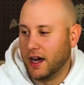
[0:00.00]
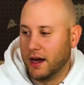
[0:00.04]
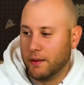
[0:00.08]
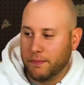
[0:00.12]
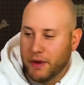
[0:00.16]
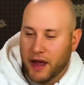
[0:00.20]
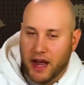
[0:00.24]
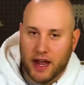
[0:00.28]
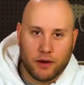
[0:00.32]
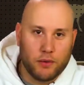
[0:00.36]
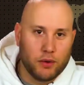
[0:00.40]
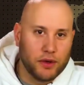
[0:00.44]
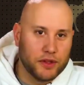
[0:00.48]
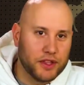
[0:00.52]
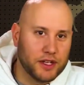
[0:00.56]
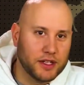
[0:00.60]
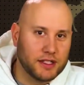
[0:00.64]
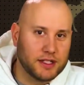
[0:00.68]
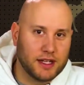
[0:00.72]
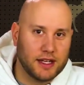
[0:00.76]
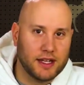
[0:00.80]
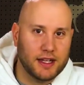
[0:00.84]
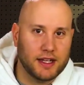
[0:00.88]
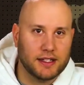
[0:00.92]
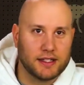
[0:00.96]
Back with us
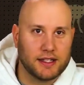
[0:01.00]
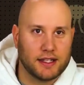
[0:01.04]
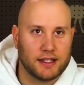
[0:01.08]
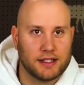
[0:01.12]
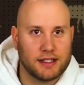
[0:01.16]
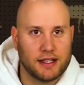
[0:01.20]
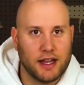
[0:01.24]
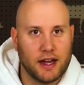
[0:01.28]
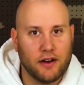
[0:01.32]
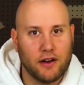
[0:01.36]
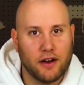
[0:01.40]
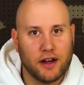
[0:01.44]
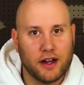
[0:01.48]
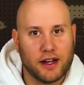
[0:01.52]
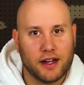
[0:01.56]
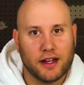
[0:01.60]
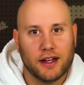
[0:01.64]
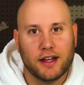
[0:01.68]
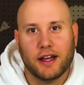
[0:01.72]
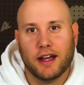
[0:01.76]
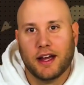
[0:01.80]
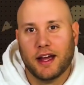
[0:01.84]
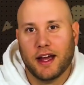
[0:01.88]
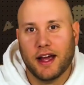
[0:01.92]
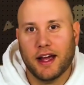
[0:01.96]
is Sarek,
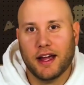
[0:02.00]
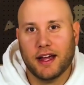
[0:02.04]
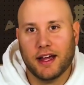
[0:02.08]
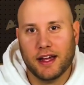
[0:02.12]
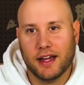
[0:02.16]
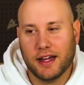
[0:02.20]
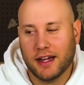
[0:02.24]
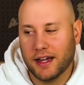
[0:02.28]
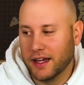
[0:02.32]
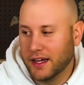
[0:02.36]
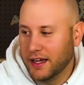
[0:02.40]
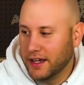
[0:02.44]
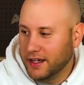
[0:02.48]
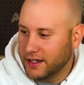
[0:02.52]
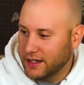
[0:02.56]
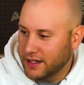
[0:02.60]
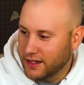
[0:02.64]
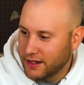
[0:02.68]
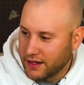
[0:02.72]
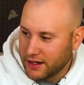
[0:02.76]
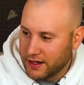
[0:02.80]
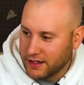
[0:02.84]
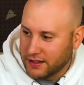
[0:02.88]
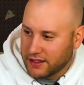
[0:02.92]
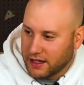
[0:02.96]
and
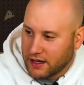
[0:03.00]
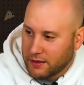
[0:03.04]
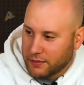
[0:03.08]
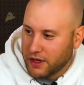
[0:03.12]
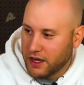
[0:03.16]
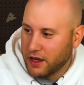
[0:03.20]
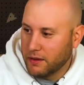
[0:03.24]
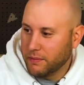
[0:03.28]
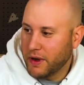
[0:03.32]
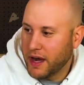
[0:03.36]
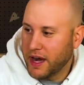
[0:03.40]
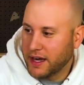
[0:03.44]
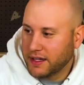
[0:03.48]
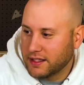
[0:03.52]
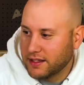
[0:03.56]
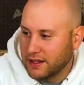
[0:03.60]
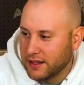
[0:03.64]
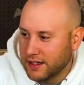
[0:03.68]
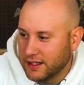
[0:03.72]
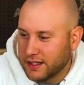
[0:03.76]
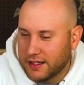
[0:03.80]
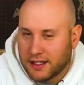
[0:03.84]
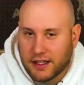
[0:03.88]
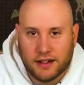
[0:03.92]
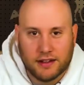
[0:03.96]
he's going to be unboxing
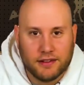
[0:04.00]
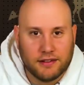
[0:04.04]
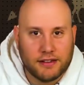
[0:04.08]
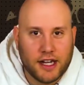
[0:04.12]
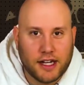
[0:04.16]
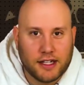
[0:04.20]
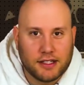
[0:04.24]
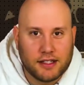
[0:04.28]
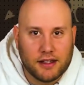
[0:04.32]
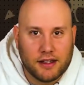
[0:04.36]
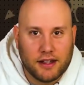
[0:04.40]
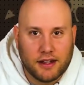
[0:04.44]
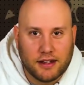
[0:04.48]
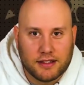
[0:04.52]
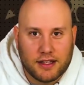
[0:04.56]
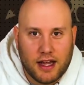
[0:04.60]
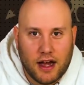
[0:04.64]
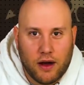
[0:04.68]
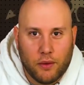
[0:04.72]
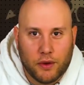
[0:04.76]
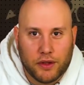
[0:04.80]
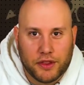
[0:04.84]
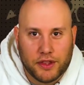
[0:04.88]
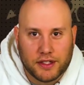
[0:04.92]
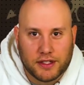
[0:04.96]
this and testing things
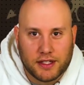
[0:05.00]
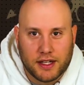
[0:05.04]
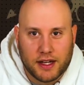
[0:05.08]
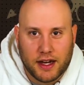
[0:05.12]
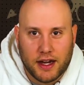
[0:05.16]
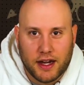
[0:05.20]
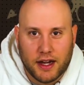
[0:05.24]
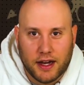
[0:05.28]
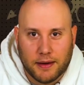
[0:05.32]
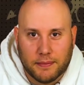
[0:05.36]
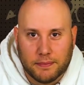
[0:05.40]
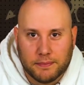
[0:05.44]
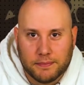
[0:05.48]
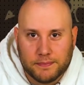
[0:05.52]
out with us again.